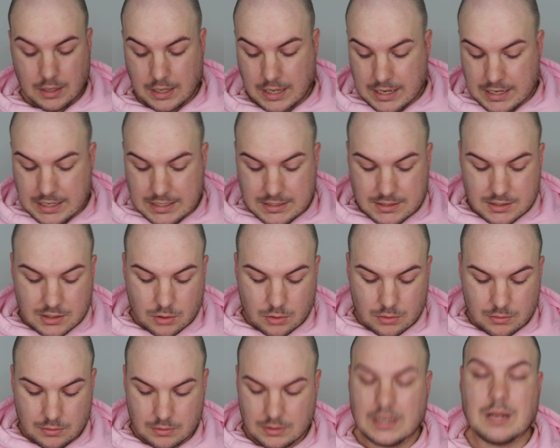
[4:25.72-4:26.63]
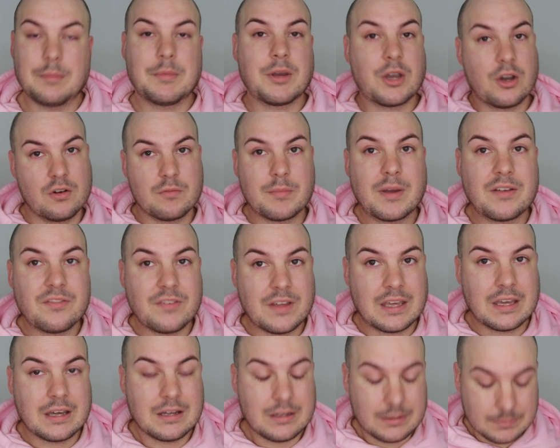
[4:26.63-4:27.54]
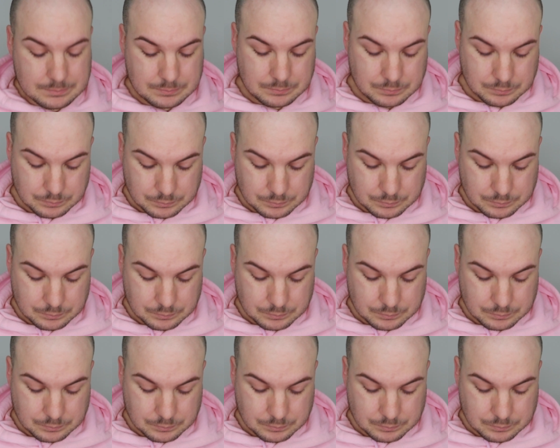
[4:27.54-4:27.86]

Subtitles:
it is, let me go with my finger.